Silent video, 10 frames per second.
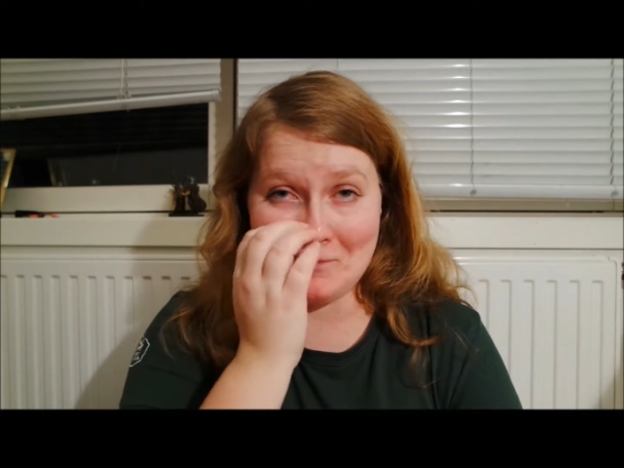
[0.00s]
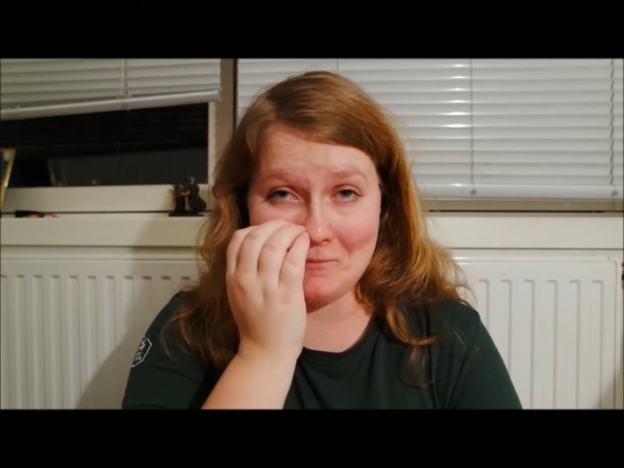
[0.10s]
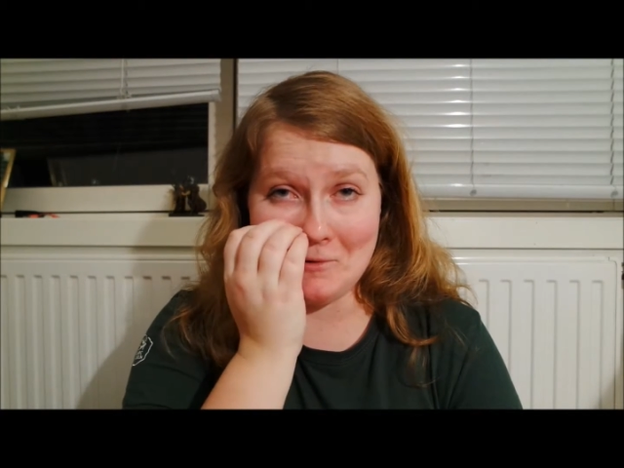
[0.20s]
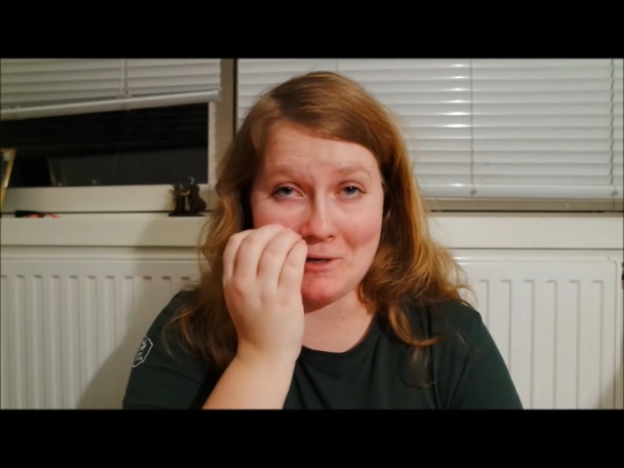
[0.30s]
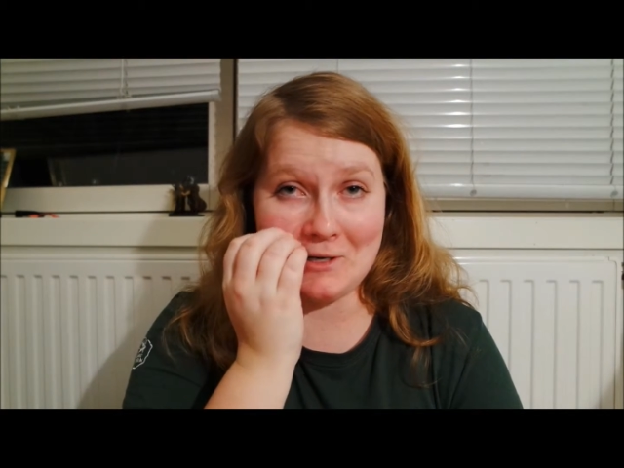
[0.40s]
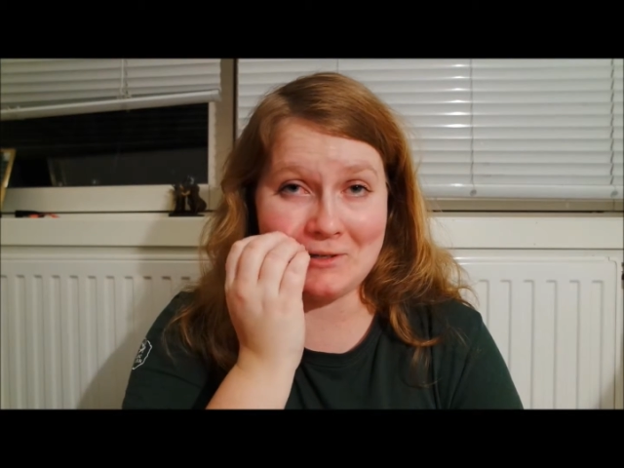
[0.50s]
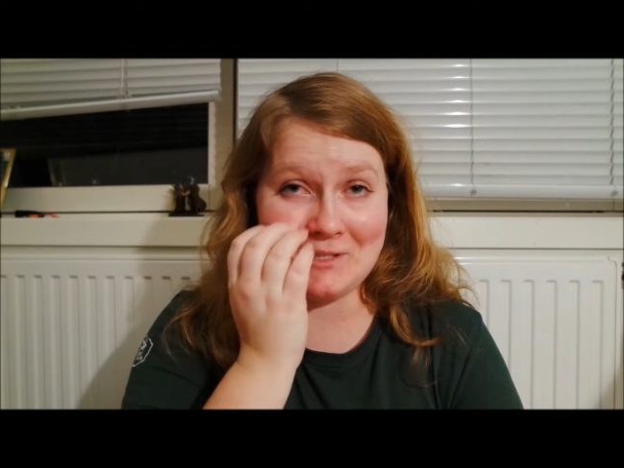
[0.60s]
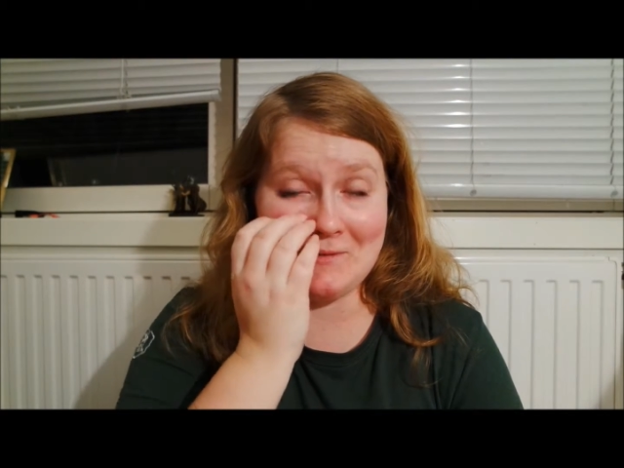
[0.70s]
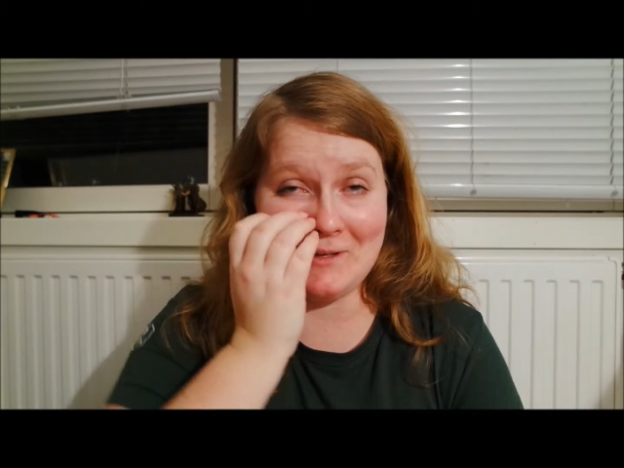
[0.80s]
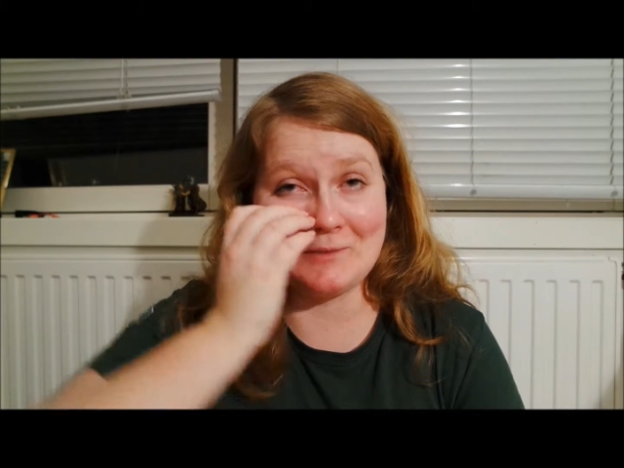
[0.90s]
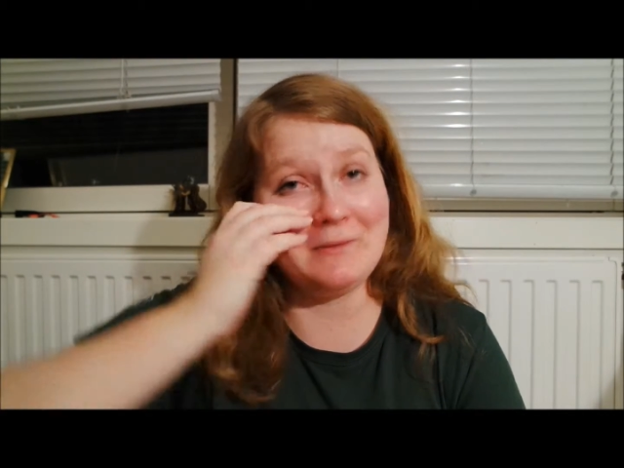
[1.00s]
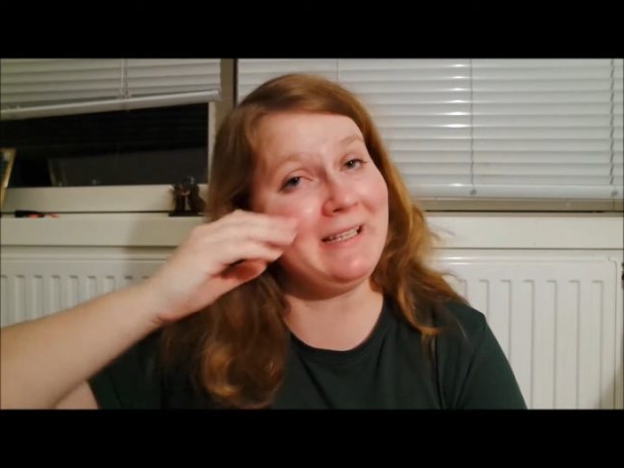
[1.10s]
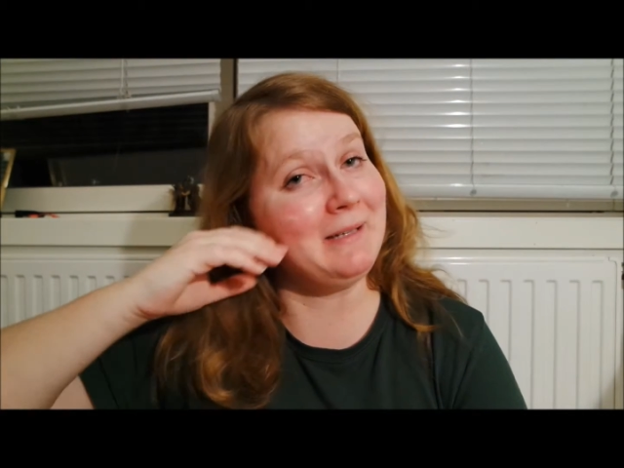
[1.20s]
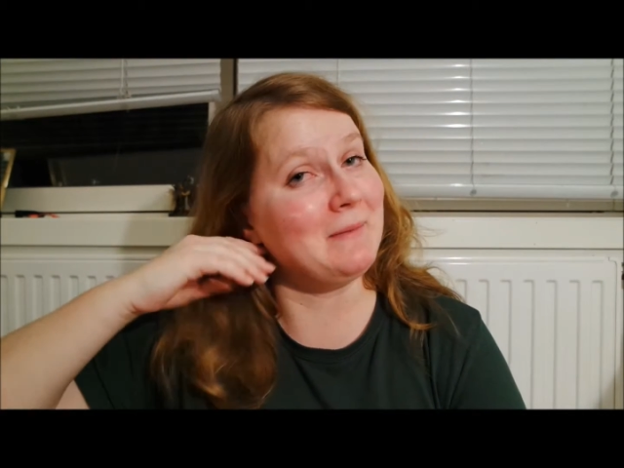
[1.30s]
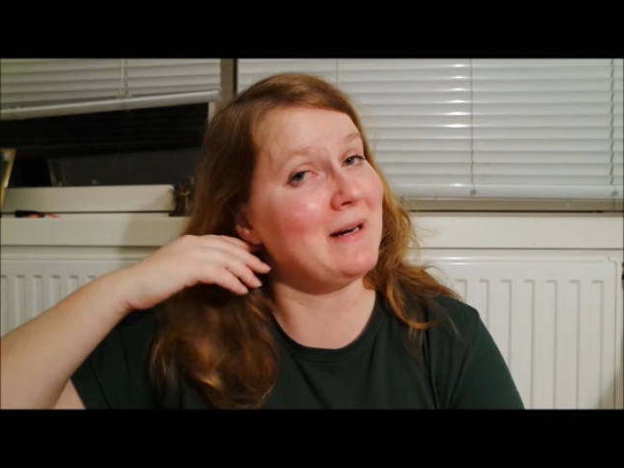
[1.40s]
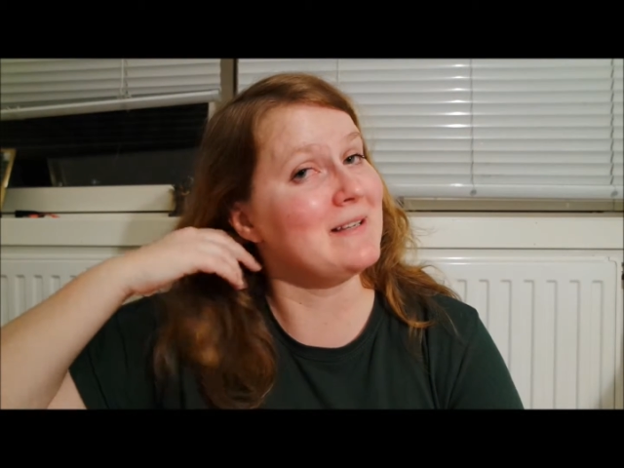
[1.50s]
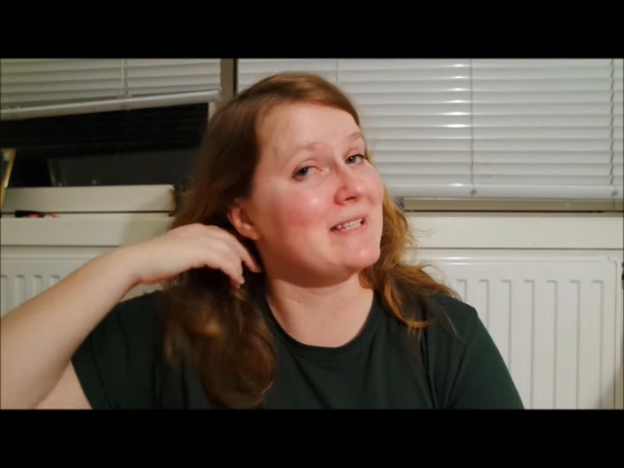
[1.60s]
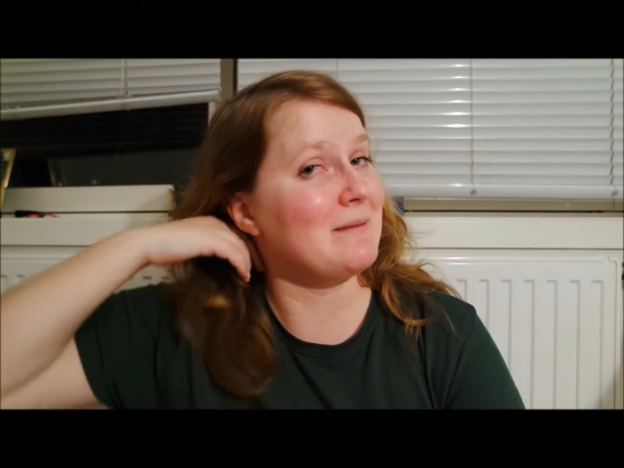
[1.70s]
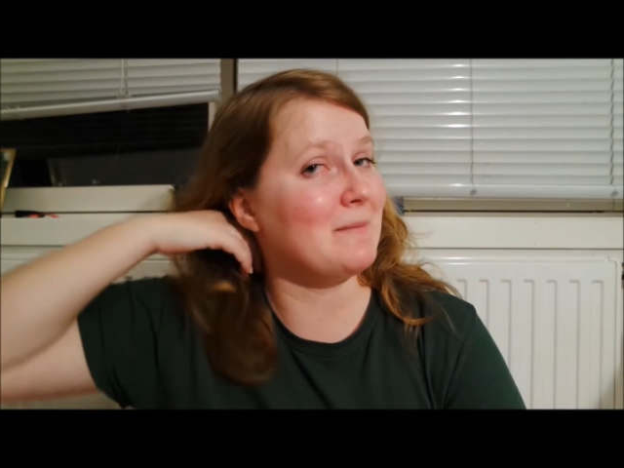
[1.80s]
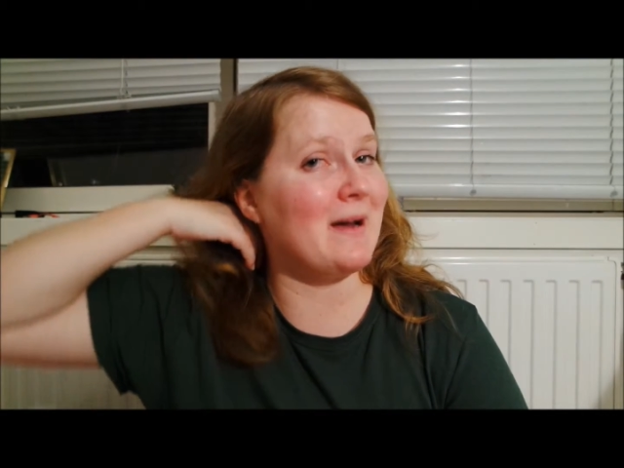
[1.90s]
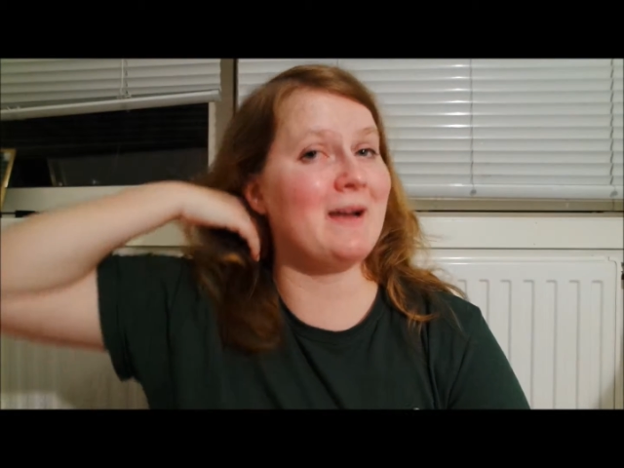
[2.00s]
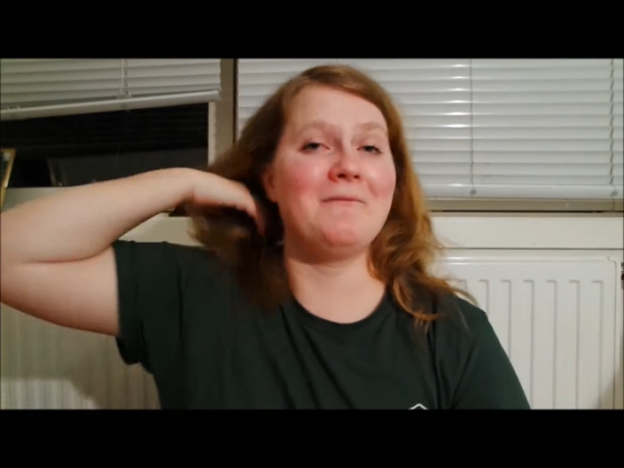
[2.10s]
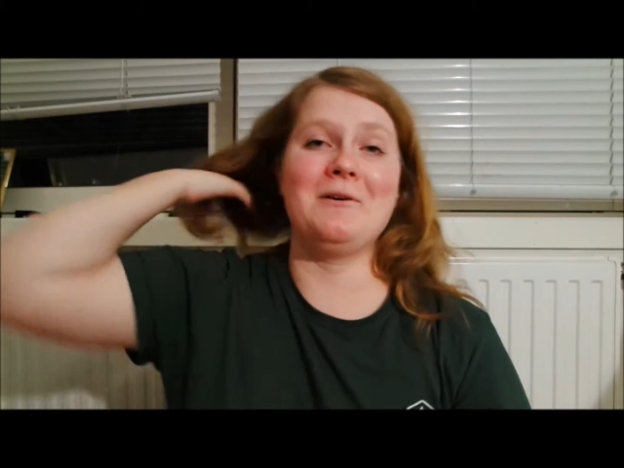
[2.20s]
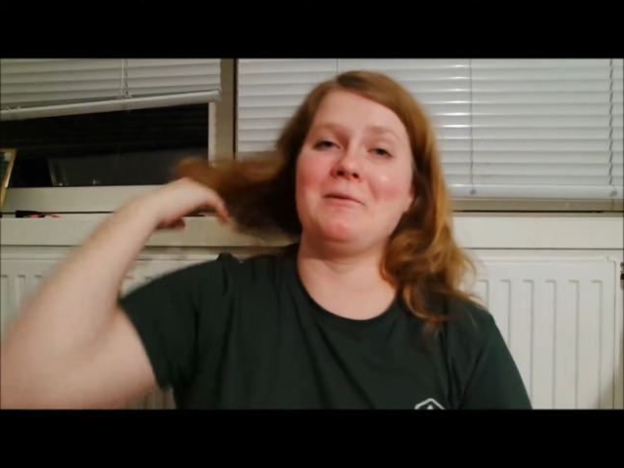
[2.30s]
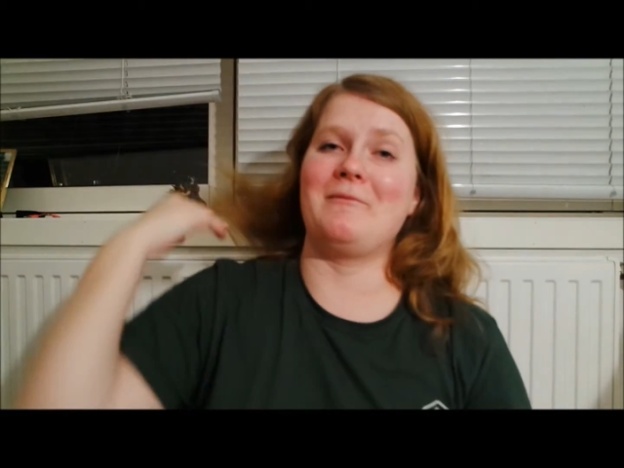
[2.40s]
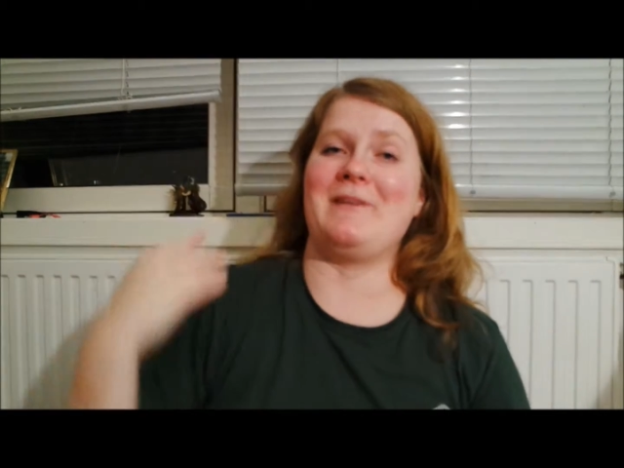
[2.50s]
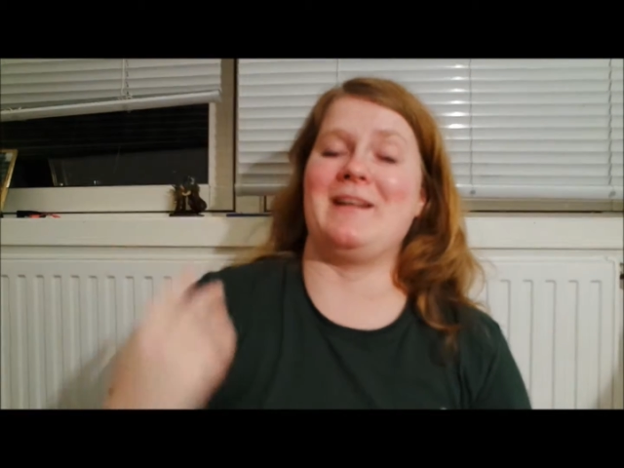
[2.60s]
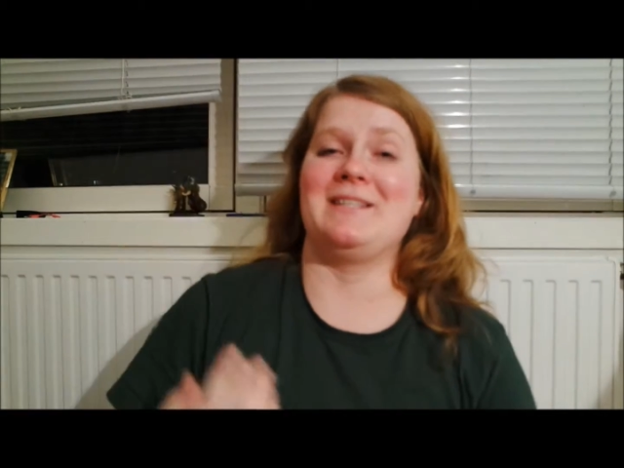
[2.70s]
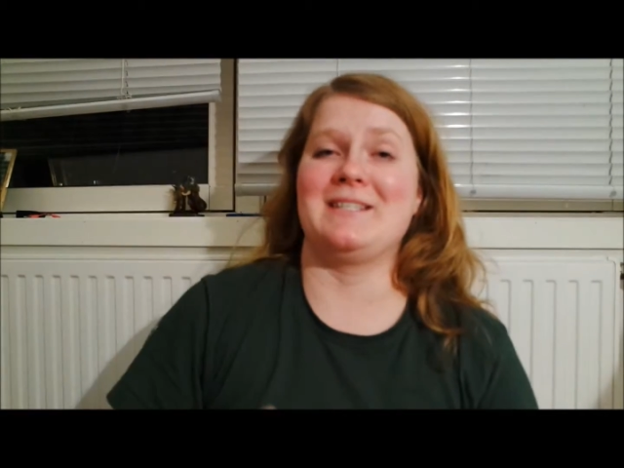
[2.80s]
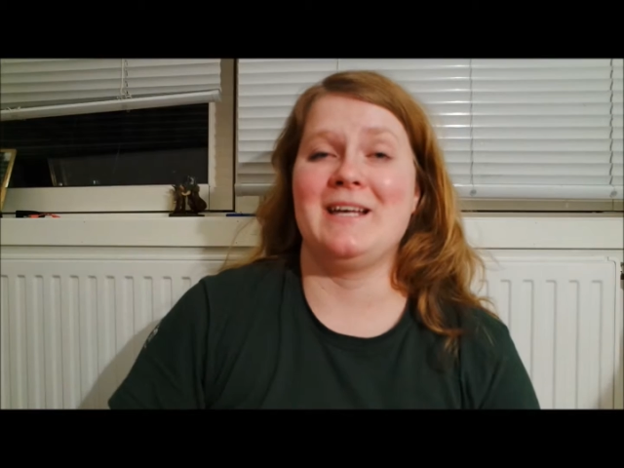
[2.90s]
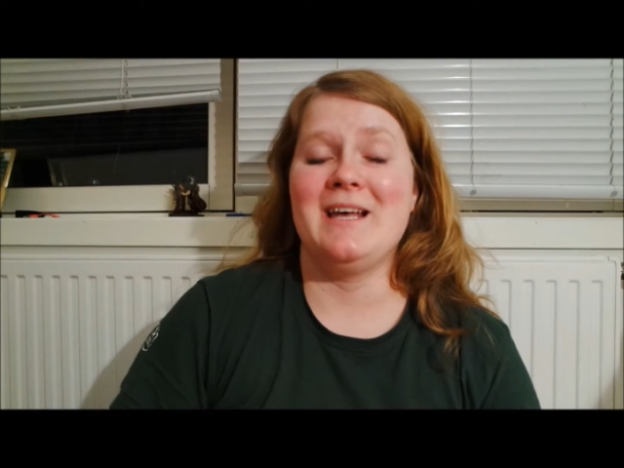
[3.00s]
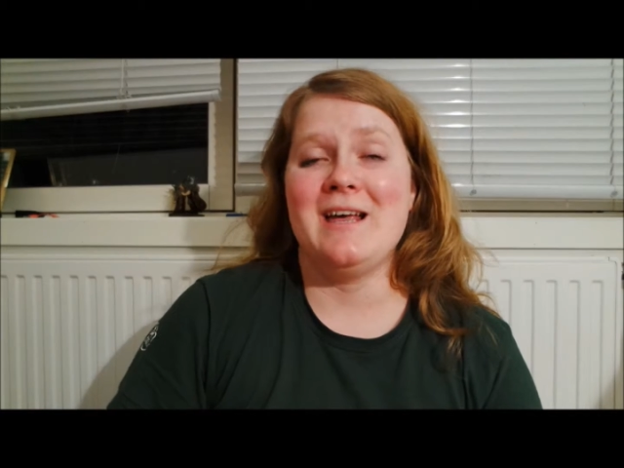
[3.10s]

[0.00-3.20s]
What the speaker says: on walking because they were like really embarrassed, and one of my friends,